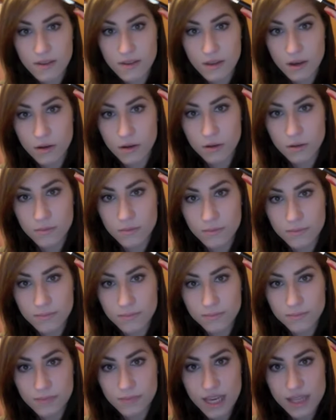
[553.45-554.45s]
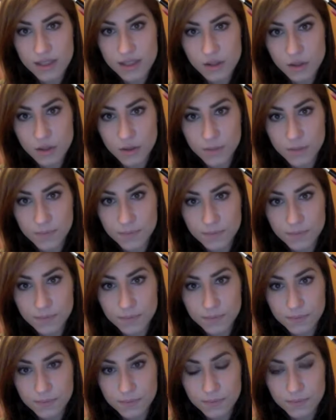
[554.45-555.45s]
little pencil,
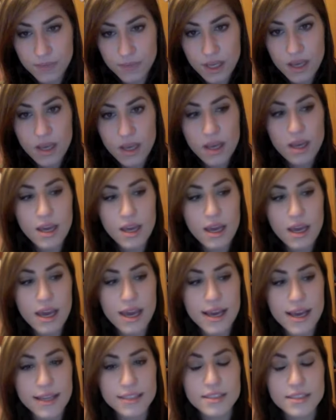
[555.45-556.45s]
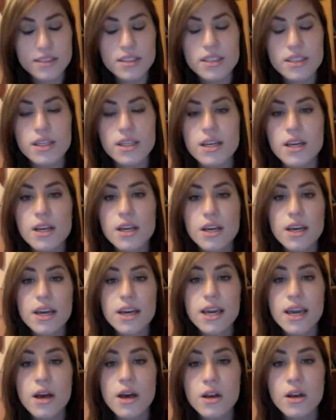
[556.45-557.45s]
and
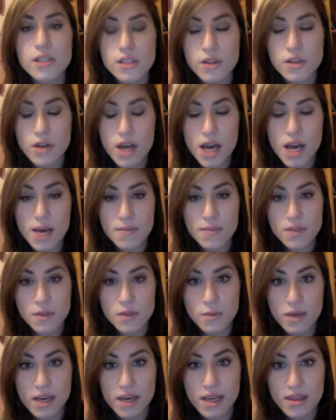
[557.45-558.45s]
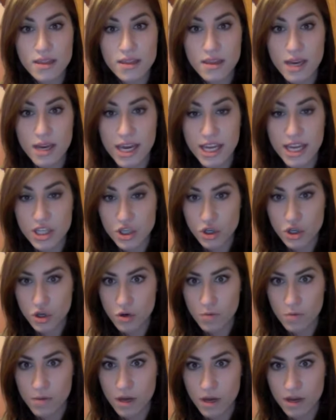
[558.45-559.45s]
it also comes with a
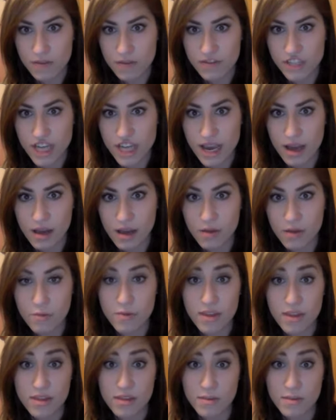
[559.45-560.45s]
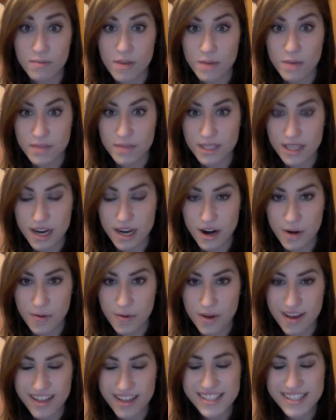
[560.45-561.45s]
tube of gel with a mascara
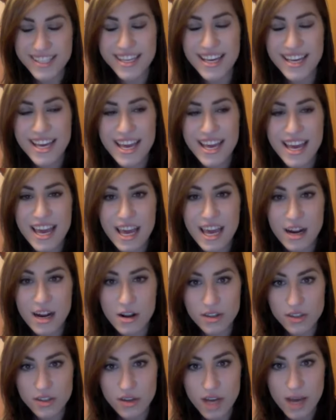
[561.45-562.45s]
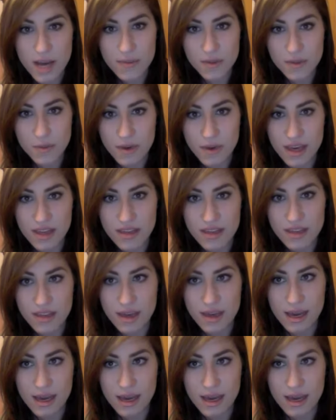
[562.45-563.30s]
wand, and it also comes with